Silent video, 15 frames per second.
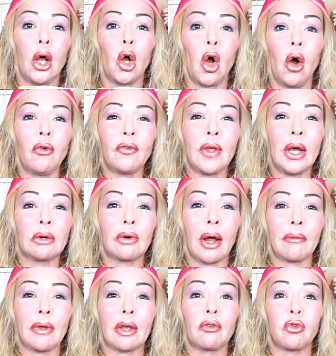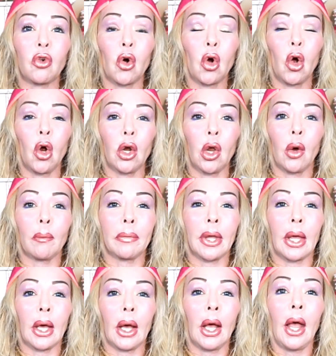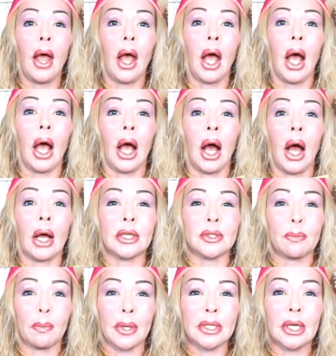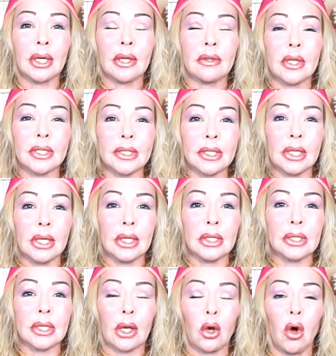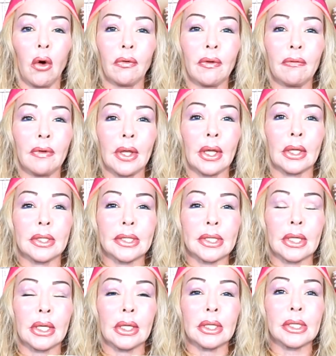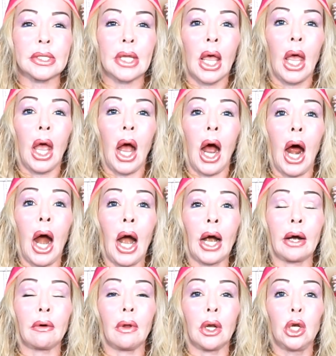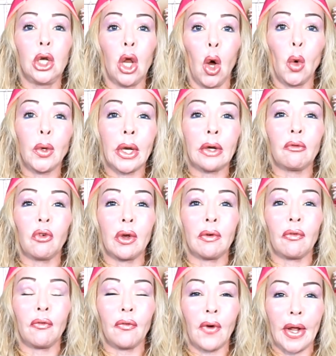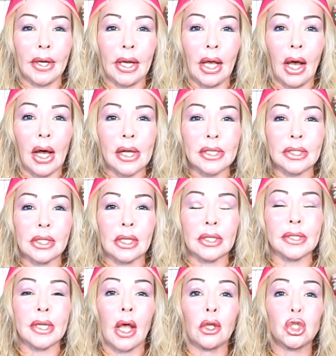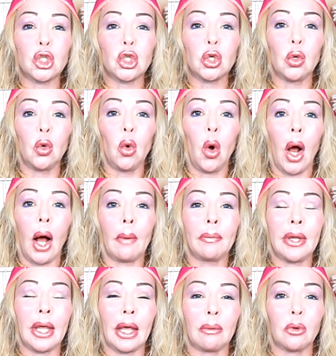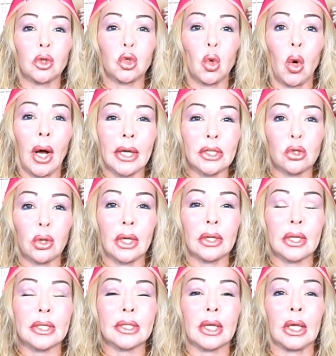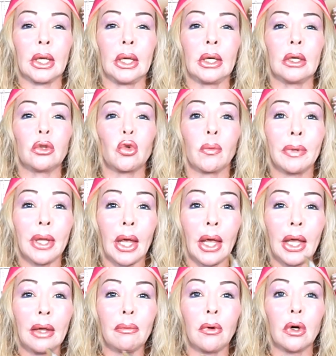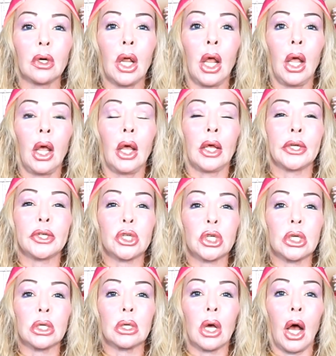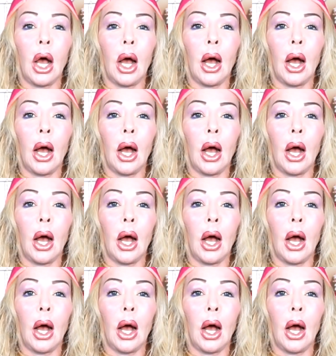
Coffee Arabic from Colombia, especially the seeds, the coffee bean seeds, are loaded with fatty acids to be able to hydrate the skin, to be able to